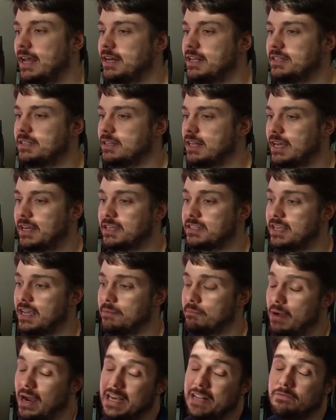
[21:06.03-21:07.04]
And it, like I
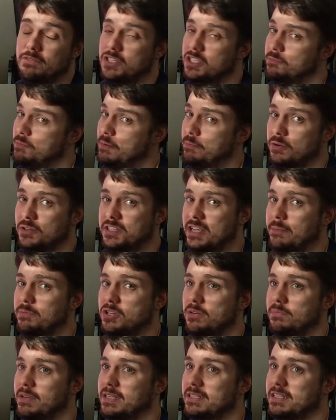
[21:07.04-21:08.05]
say, it might even just be
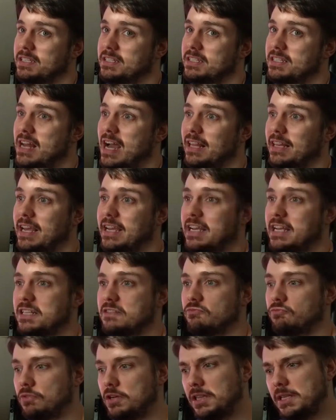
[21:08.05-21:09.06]
perception because it's not
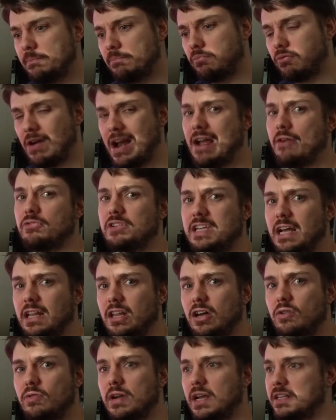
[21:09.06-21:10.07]
like it's really brown
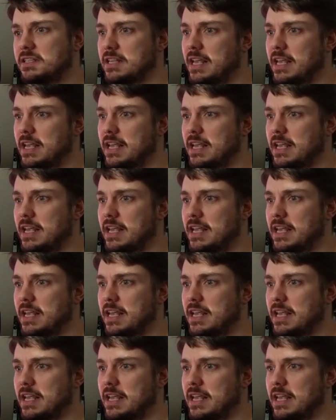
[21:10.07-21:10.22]
yellow.